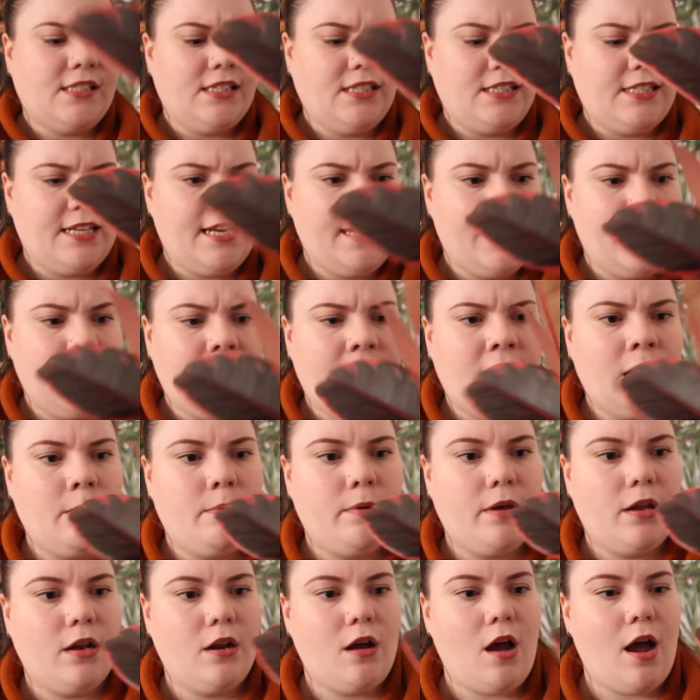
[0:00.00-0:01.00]
the tinicky,
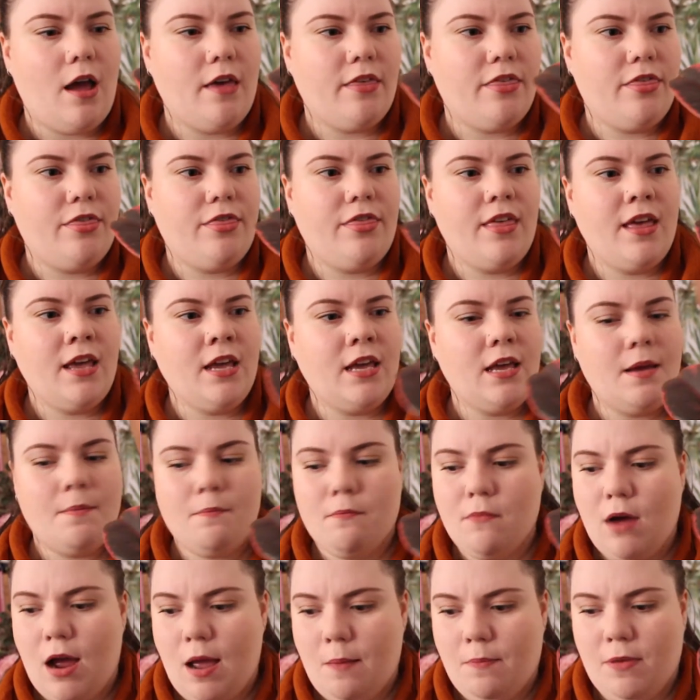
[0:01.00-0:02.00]
but I think
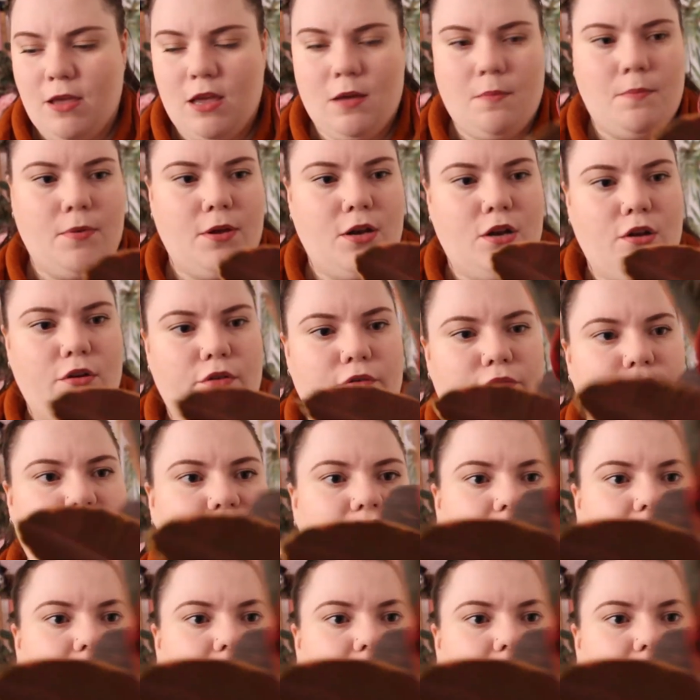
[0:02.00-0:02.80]
it might be a bit of